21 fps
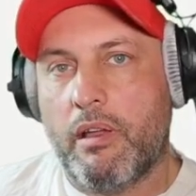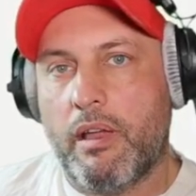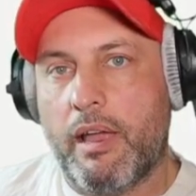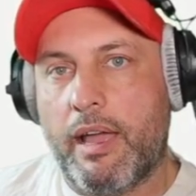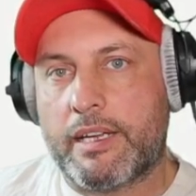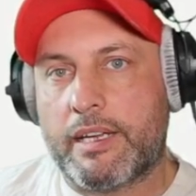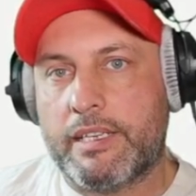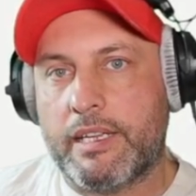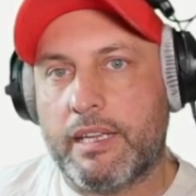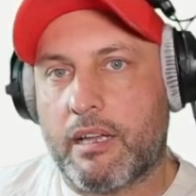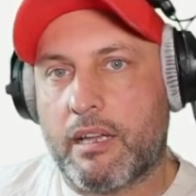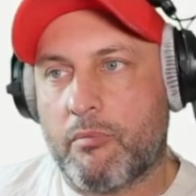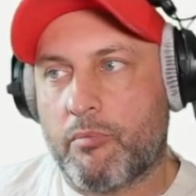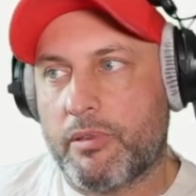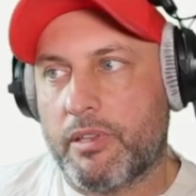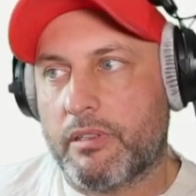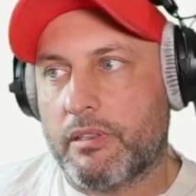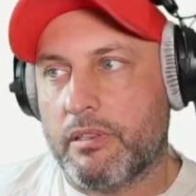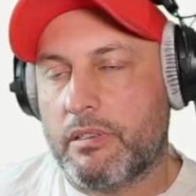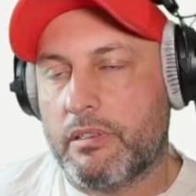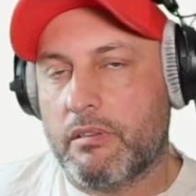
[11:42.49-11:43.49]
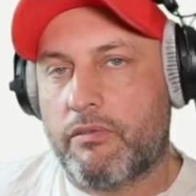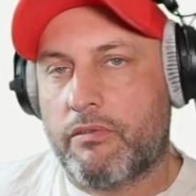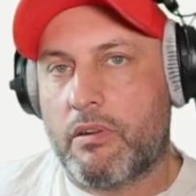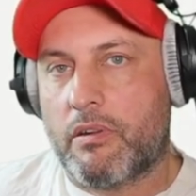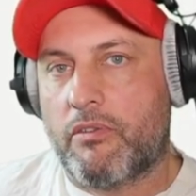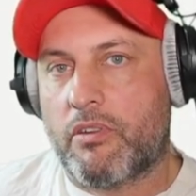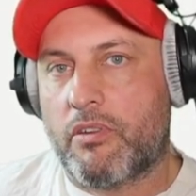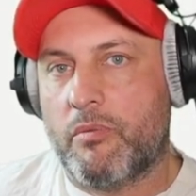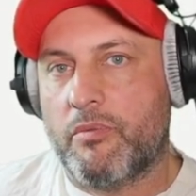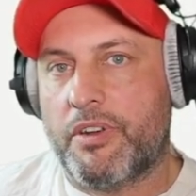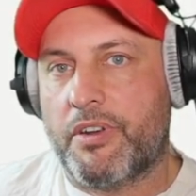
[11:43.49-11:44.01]
acting completely
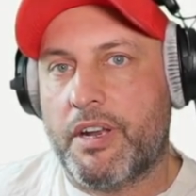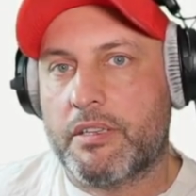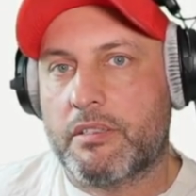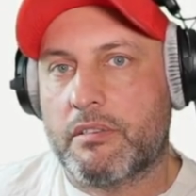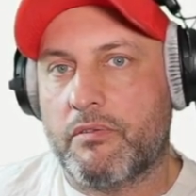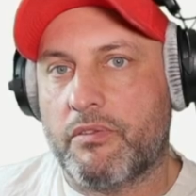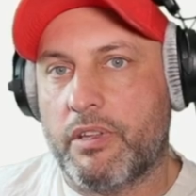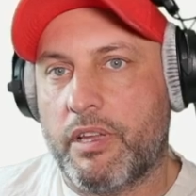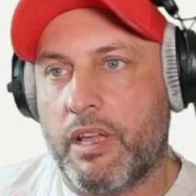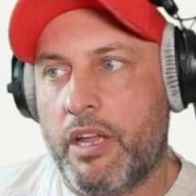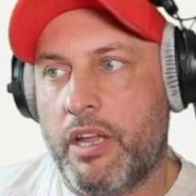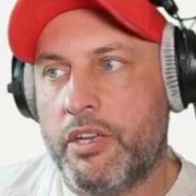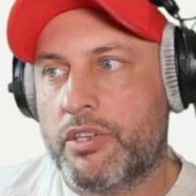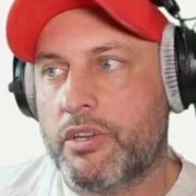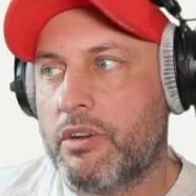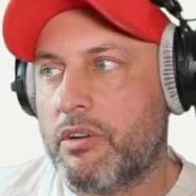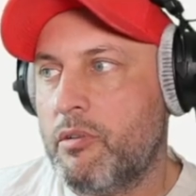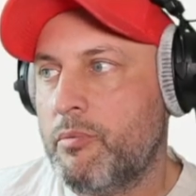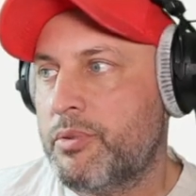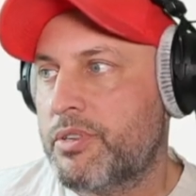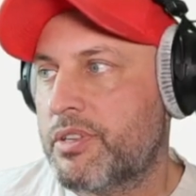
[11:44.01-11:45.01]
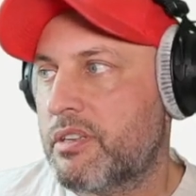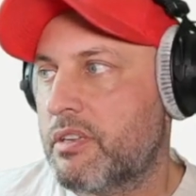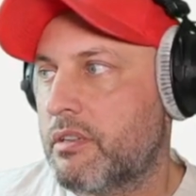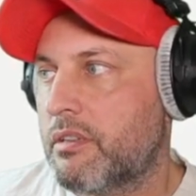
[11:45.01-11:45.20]
different from the rest of the age groups,